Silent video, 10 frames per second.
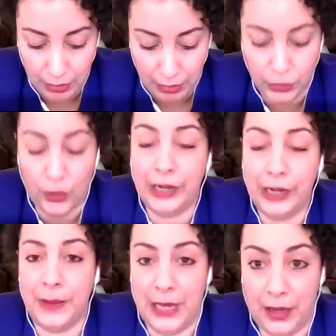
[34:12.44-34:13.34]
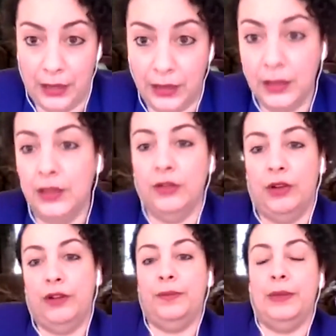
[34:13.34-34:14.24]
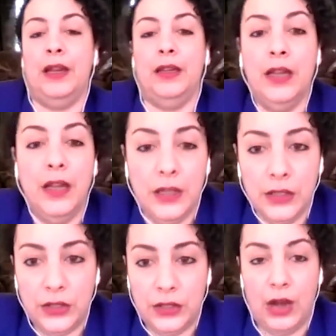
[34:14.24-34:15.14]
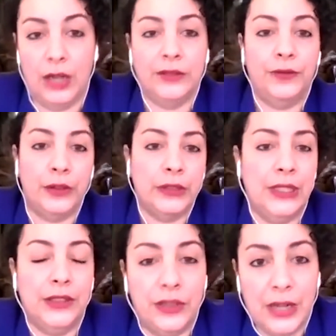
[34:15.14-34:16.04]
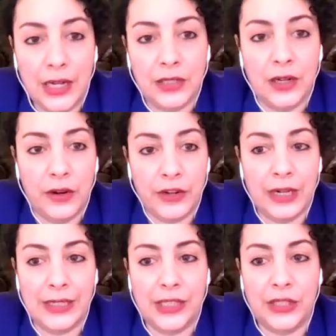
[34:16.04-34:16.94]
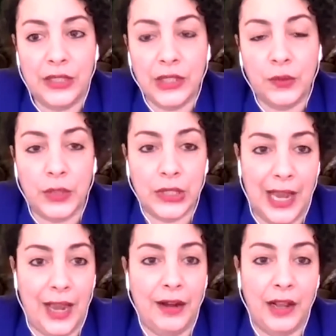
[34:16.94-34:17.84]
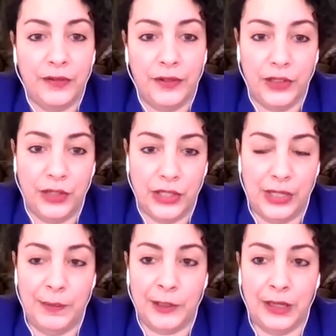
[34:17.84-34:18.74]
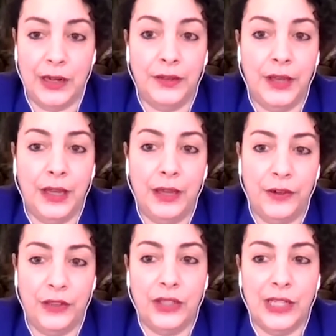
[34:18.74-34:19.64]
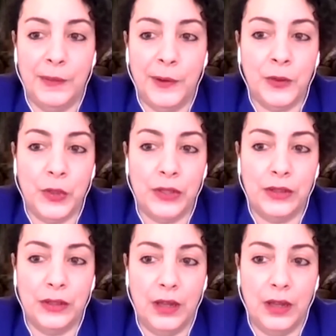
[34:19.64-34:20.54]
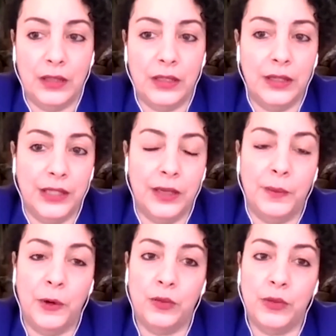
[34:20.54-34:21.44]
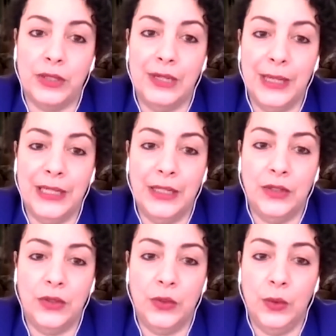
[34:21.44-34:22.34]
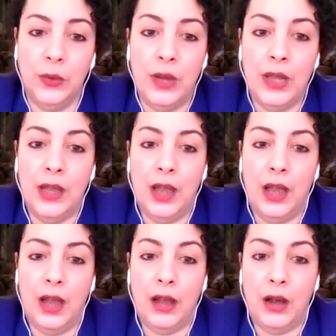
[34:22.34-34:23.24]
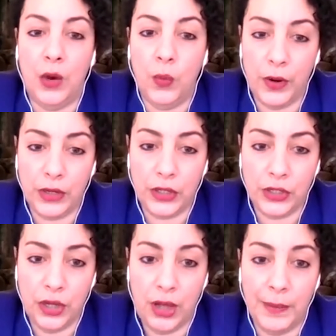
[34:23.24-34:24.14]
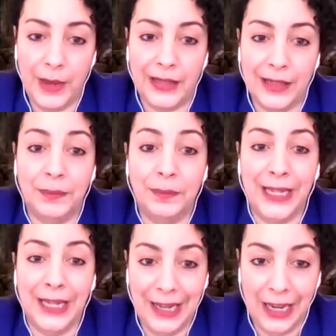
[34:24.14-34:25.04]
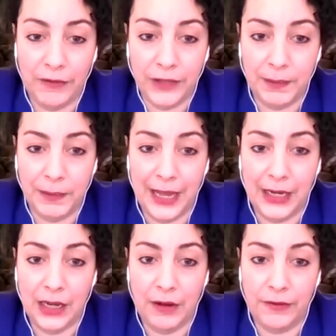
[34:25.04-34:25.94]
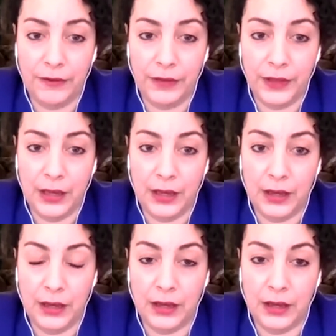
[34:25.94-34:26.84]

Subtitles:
UNFPA. So, and for the international organizations, it was CARE and Friedrich Ebert. And I think Friedrich Ebert was, their support was limited to a workshop at the beginning of the planning of the,